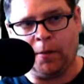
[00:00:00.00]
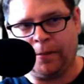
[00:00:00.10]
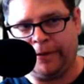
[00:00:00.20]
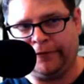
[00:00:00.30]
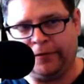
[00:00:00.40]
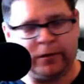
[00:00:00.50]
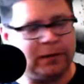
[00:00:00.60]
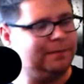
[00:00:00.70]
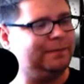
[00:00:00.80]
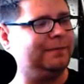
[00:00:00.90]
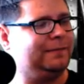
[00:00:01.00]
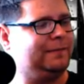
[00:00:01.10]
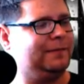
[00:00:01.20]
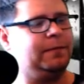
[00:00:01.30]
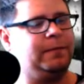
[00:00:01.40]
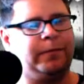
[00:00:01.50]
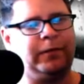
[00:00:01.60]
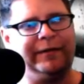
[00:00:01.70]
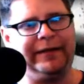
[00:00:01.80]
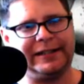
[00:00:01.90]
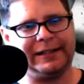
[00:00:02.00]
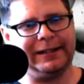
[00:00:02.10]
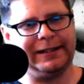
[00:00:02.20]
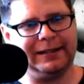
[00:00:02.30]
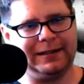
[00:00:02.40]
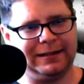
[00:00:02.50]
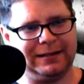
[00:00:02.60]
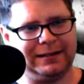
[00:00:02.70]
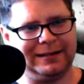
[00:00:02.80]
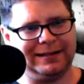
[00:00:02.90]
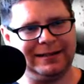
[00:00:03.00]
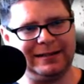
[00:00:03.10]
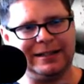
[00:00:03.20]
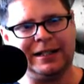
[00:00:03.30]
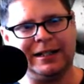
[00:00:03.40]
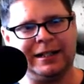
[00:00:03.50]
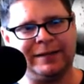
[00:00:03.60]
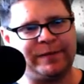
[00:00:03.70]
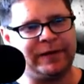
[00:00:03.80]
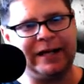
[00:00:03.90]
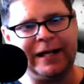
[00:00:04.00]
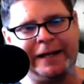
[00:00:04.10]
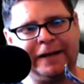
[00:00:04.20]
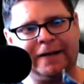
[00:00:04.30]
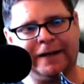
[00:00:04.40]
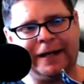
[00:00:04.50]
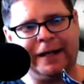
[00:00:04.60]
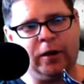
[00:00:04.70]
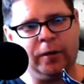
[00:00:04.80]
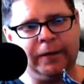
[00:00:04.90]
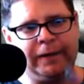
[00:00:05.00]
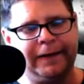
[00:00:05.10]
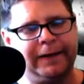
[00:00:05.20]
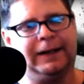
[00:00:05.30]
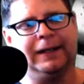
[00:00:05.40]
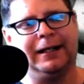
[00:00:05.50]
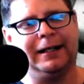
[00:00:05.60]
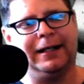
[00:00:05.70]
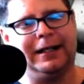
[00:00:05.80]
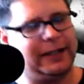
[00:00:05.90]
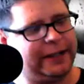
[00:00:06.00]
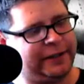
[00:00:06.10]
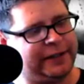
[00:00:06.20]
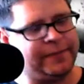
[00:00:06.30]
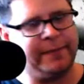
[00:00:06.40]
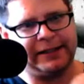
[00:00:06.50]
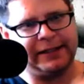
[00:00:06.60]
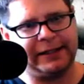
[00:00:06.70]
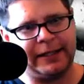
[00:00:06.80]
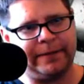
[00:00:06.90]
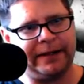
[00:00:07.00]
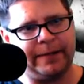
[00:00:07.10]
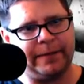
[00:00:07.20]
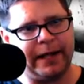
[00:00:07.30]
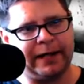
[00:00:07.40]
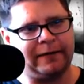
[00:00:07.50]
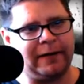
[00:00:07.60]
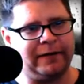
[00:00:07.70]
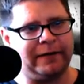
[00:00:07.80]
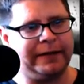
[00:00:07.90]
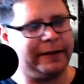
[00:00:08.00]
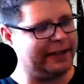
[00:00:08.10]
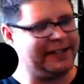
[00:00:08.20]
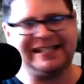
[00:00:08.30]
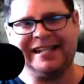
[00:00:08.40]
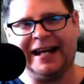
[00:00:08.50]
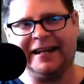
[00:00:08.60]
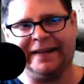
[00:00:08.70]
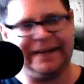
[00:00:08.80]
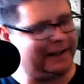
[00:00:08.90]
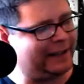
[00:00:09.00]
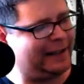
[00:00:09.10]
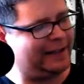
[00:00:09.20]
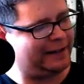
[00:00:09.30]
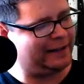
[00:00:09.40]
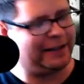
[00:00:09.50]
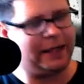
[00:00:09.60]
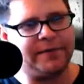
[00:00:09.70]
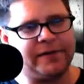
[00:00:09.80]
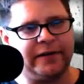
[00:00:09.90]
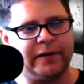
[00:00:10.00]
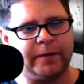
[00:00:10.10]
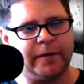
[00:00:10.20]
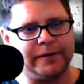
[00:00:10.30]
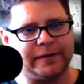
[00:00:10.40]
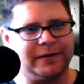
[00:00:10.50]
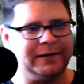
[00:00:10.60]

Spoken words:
before, previously, so I got it already kind of opened. It's missing something in the background, like a stand, I think. Comes with a little poster,